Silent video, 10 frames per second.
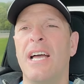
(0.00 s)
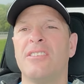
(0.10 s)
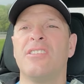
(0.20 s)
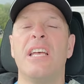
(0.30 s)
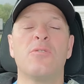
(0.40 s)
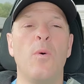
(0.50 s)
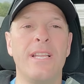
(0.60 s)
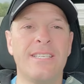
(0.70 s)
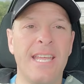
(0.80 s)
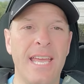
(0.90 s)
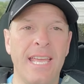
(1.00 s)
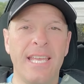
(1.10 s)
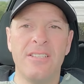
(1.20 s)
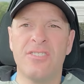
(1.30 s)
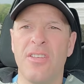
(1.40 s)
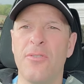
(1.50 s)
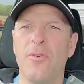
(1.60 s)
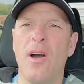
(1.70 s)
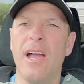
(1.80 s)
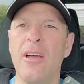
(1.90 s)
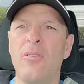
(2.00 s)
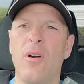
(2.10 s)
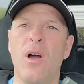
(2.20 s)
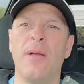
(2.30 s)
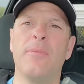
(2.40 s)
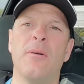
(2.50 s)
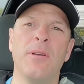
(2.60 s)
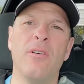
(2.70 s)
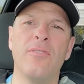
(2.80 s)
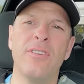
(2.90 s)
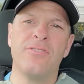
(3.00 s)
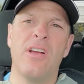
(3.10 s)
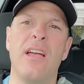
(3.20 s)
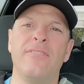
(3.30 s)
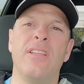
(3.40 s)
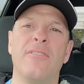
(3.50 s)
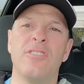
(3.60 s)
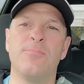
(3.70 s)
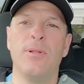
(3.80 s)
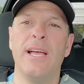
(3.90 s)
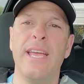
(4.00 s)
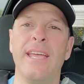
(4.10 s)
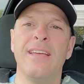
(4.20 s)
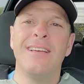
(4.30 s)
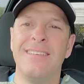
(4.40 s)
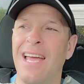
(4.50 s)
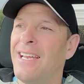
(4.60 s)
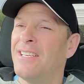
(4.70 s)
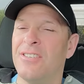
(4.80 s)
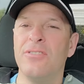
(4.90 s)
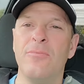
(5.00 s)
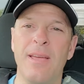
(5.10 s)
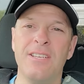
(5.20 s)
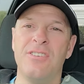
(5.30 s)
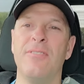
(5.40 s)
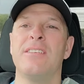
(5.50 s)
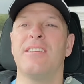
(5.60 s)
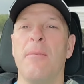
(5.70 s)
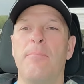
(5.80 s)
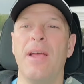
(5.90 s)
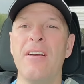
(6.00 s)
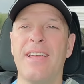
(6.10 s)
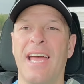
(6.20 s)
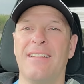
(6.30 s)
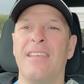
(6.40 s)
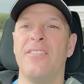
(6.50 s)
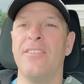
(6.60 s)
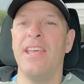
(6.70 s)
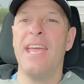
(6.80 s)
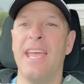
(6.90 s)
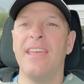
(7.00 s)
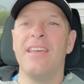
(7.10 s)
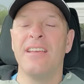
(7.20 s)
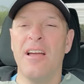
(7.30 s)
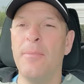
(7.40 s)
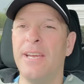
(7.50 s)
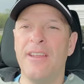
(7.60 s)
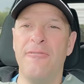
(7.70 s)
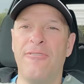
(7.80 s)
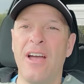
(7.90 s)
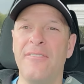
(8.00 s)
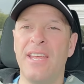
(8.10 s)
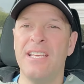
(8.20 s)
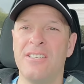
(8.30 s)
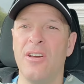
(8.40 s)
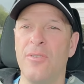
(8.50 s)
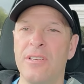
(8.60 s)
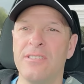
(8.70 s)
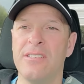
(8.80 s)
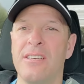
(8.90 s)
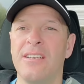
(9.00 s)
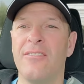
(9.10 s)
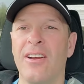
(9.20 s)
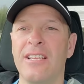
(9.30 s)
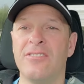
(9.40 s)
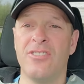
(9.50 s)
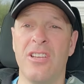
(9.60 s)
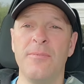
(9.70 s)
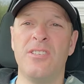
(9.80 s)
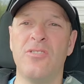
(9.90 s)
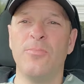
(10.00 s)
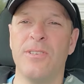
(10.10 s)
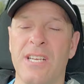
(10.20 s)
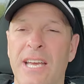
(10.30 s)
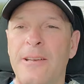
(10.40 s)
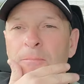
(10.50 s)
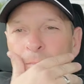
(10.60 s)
So that's Wednesday in Southern Ohio. I'm coming over to drive Lover's Play. 9-2. Man, she raced like a Bearcat the other day. Coming in on 5 days' notice, right? So she's going to be super tight.